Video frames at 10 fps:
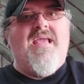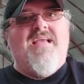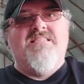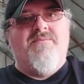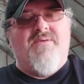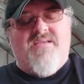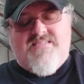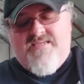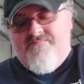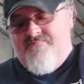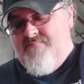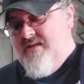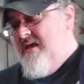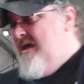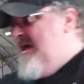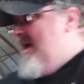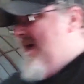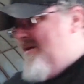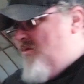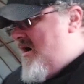Easy peasy.
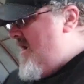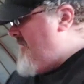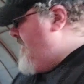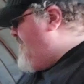And where I'm going to